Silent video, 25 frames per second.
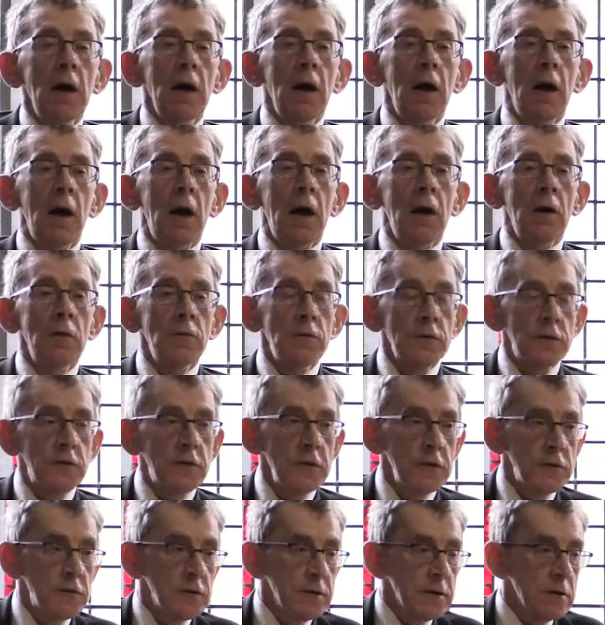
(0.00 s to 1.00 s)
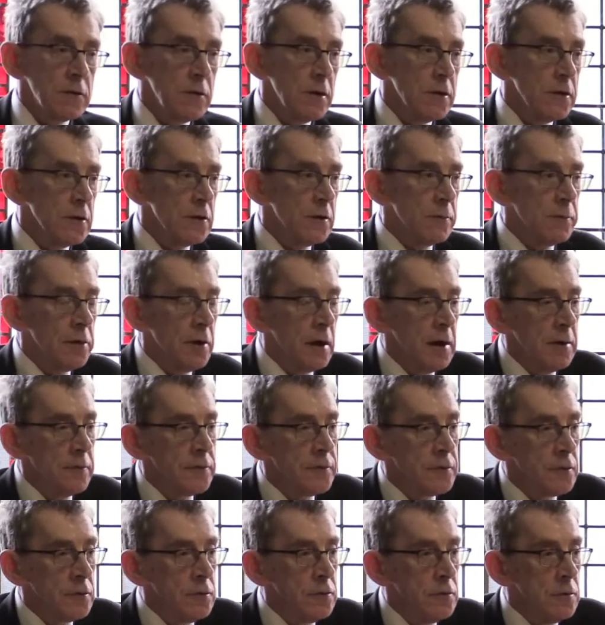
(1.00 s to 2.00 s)
who was teaching in quite a
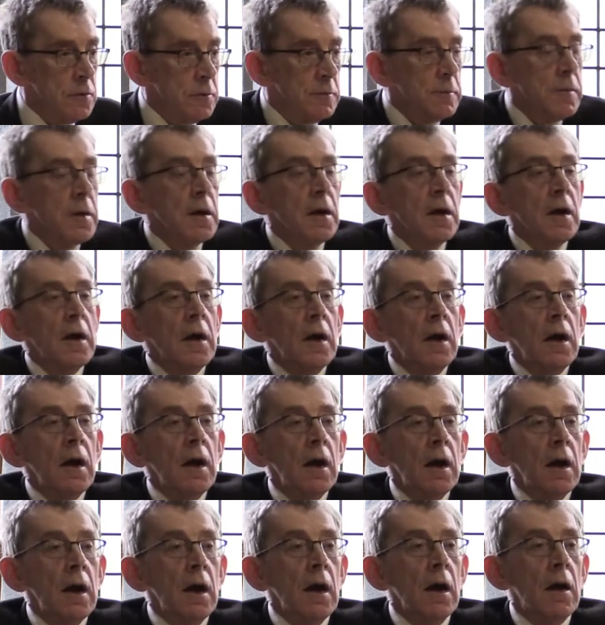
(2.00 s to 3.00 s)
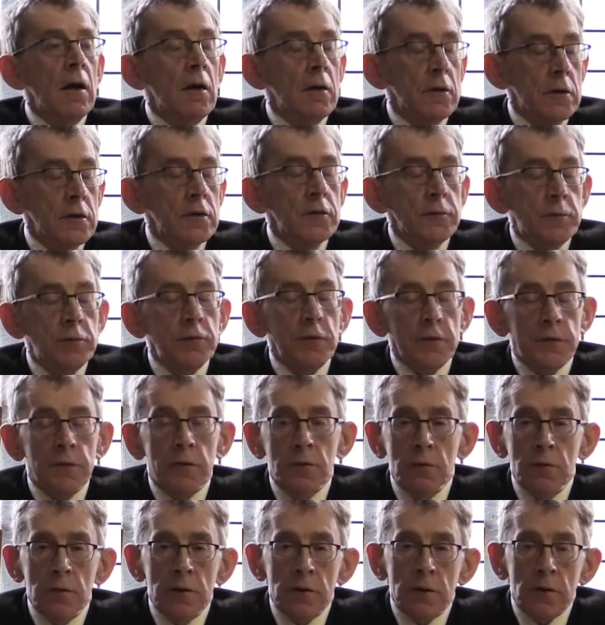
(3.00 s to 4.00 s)
deprived school, or a
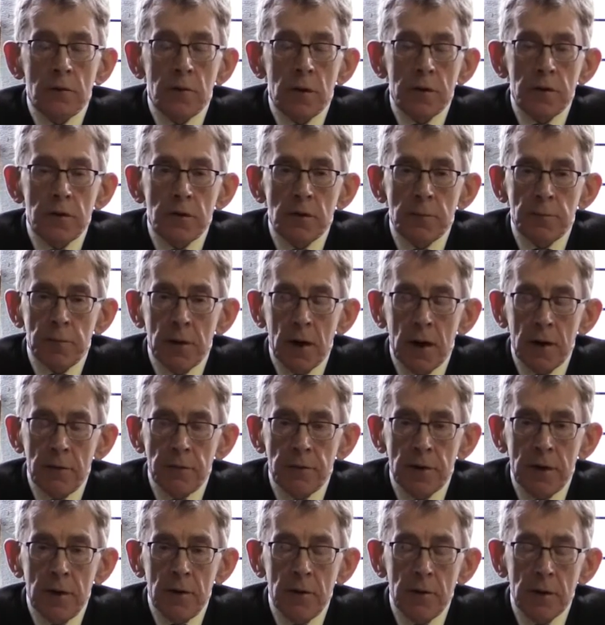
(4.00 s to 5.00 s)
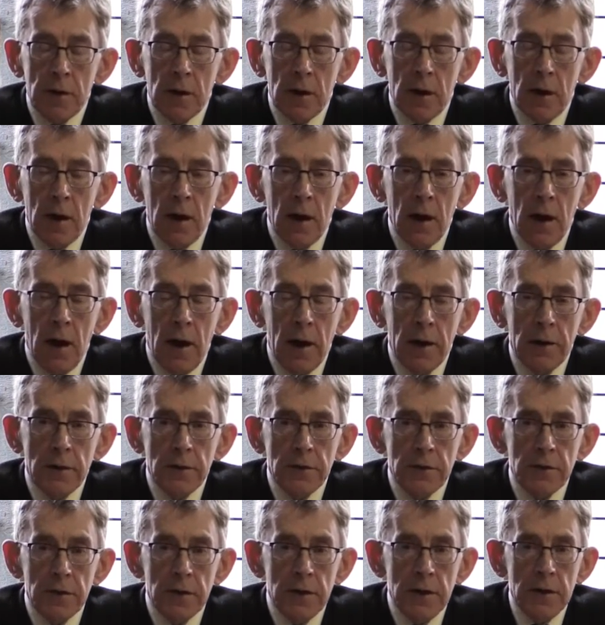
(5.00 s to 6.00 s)
school in quite a deprived area,
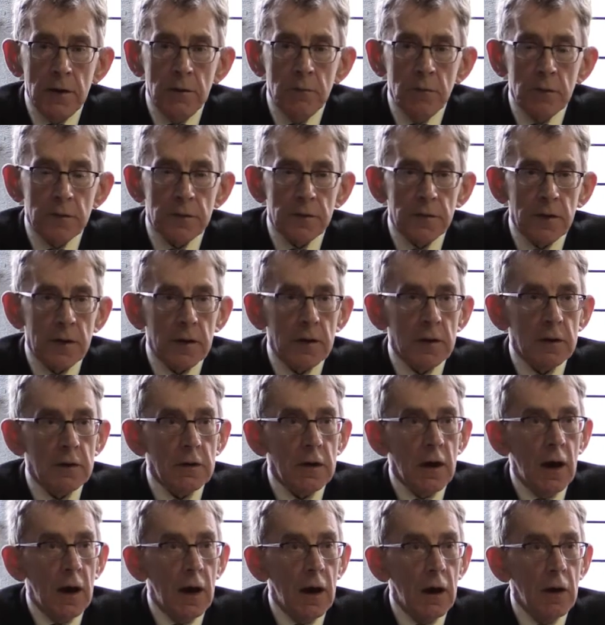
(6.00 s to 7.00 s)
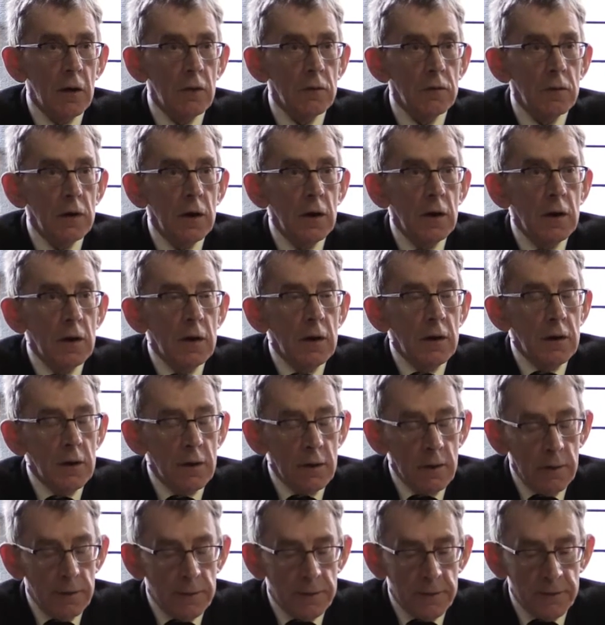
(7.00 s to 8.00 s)
and he was saying how
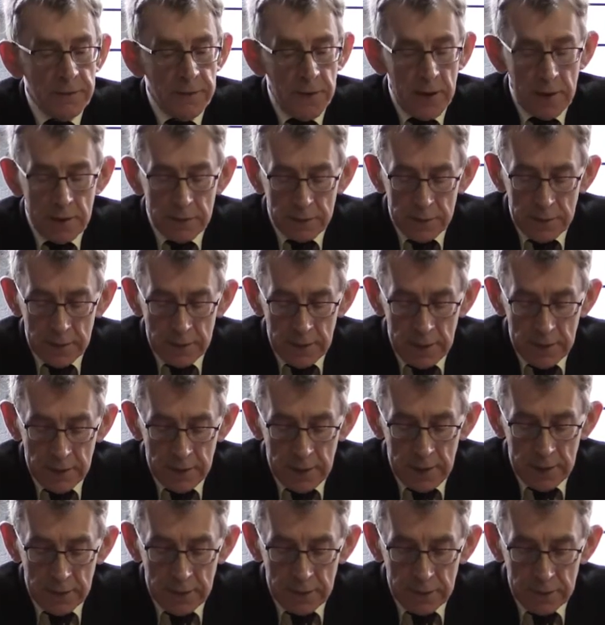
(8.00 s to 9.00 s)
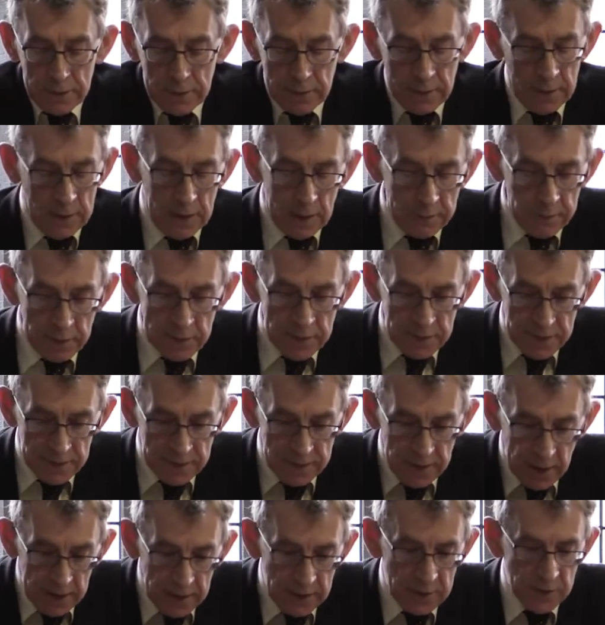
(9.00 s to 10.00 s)
the fact that there had been a
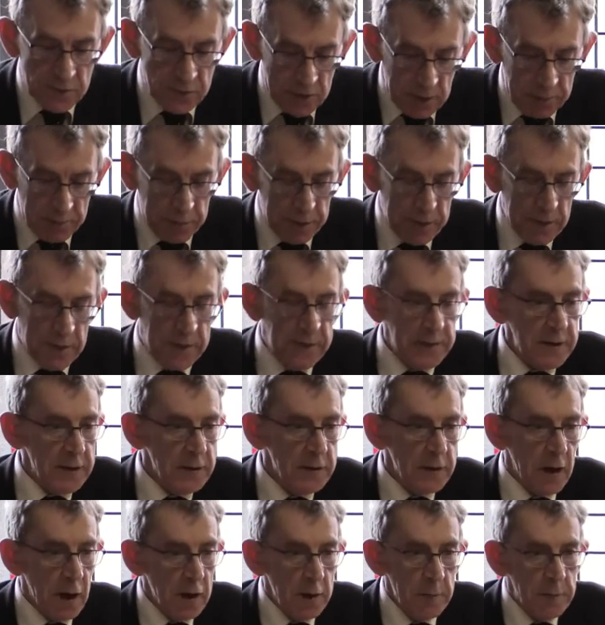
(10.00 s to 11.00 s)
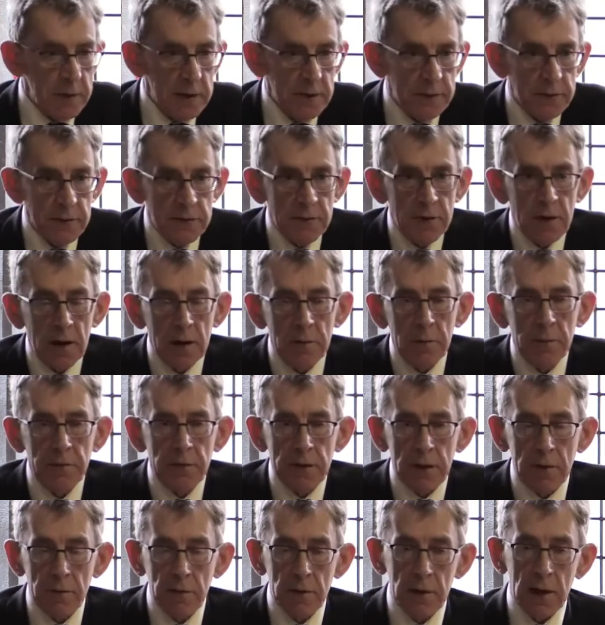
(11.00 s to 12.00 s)
slight dip in the economy at the time, I
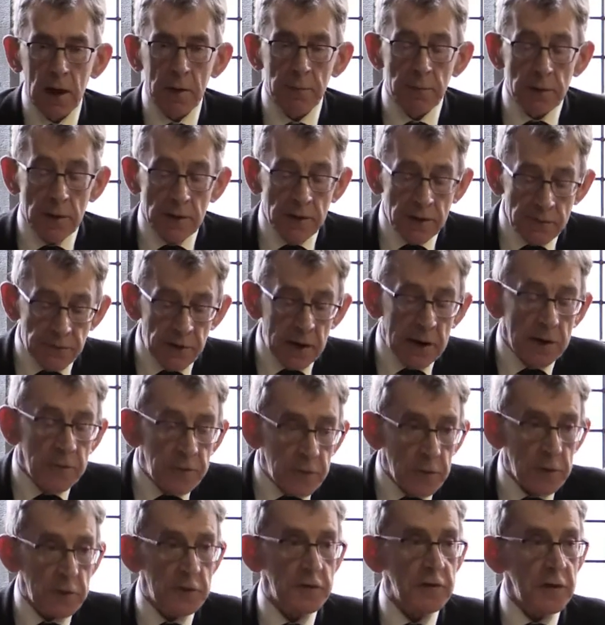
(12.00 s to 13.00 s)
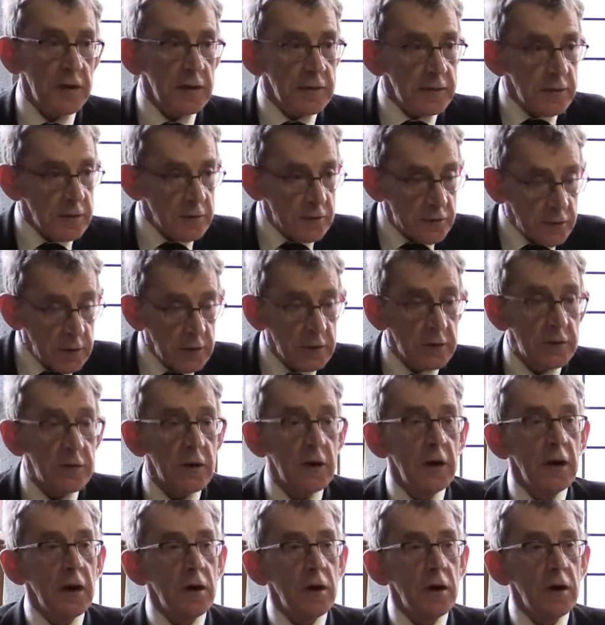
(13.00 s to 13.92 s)
forget what happened, and the very first thing they did